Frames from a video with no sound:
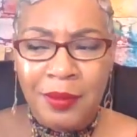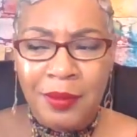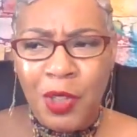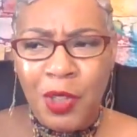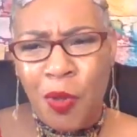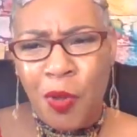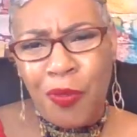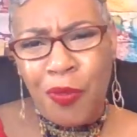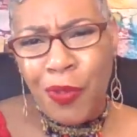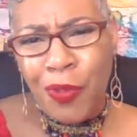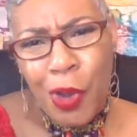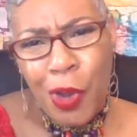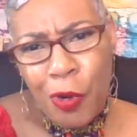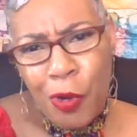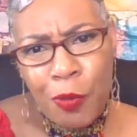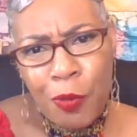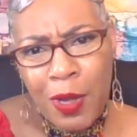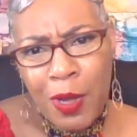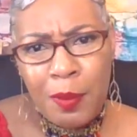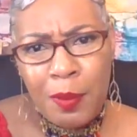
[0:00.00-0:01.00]
Don't flirt
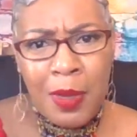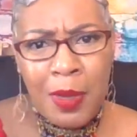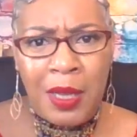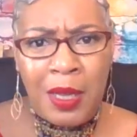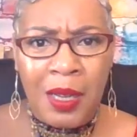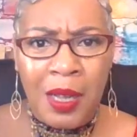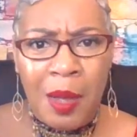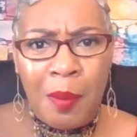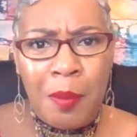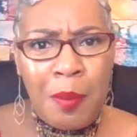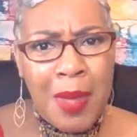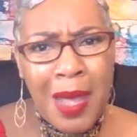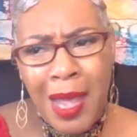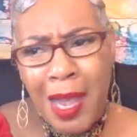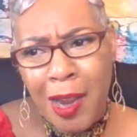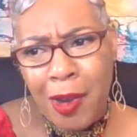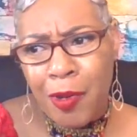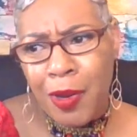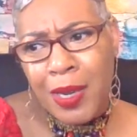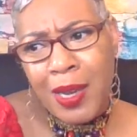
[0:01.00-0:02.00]
with me. I'm
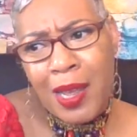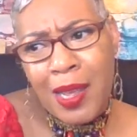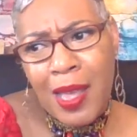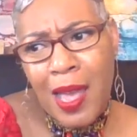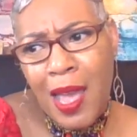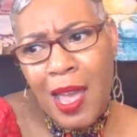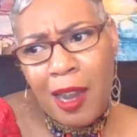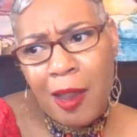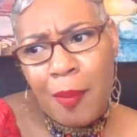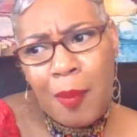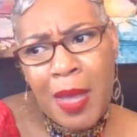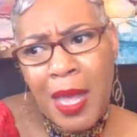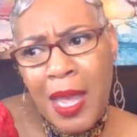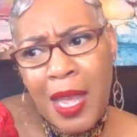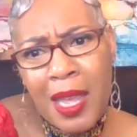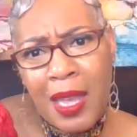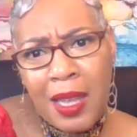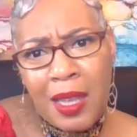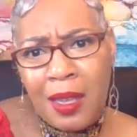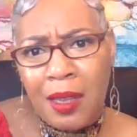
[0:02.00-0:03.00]
married. I got a
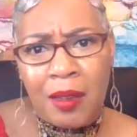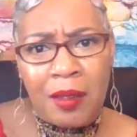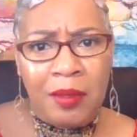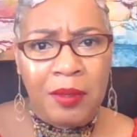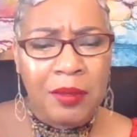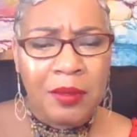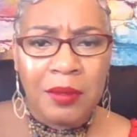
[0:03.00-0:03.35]
man.